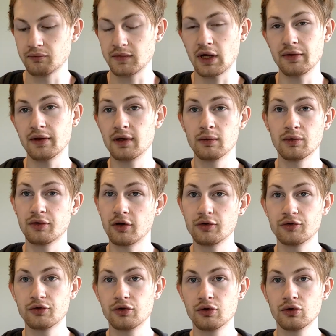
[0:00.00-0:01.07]
And then I was on
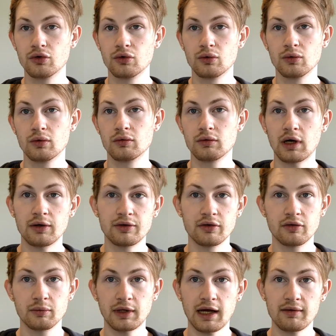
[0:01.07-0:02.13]
to routing
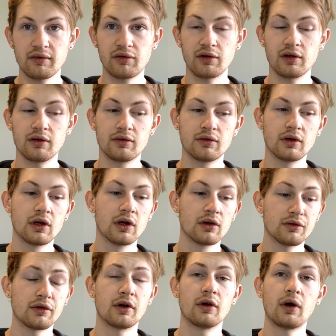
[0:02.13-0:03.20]
some cavities.
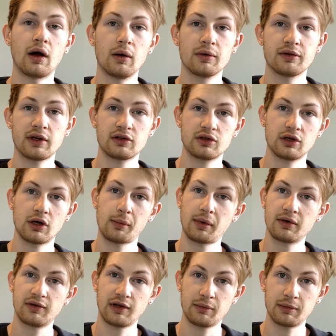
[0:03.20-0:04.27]
So I was actually
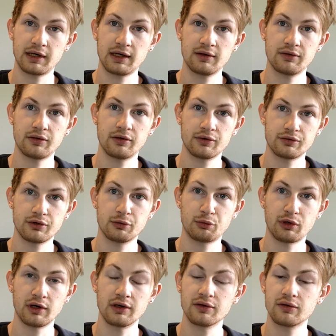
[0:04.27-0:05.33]
hoping to get my hands on a drill
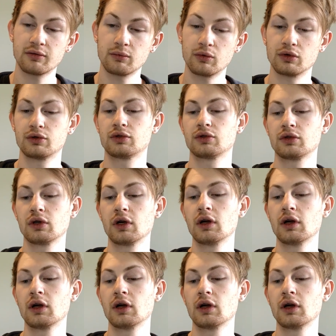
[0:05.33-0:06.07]
press, which